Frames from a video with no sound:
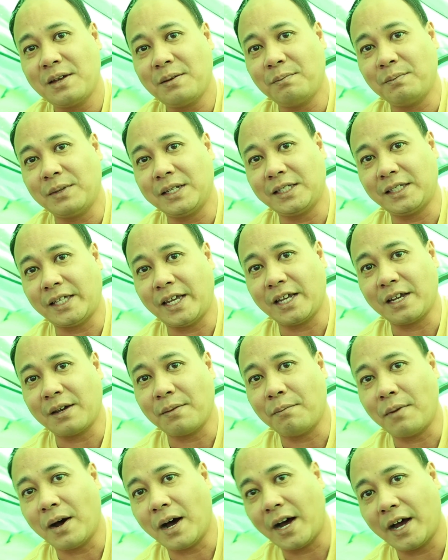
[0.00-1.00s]
mistake
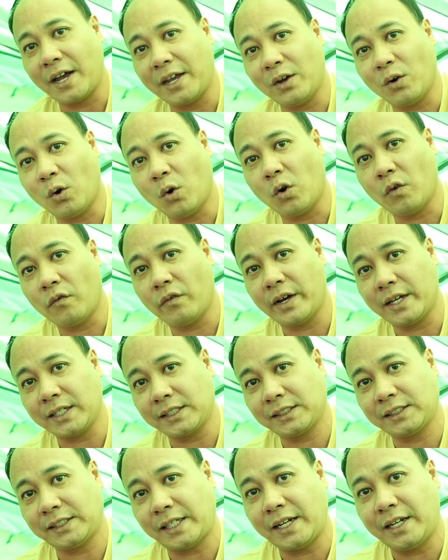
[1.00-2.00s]
by
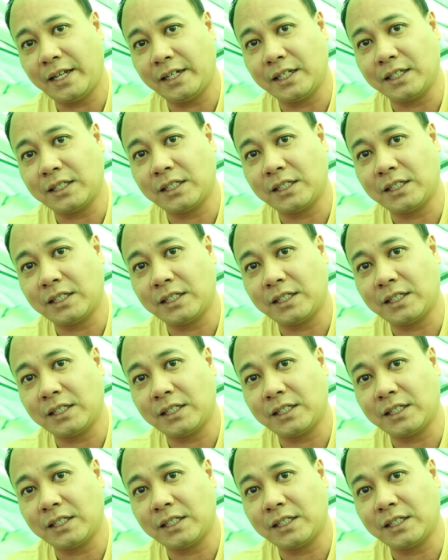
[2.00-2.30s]
overextending the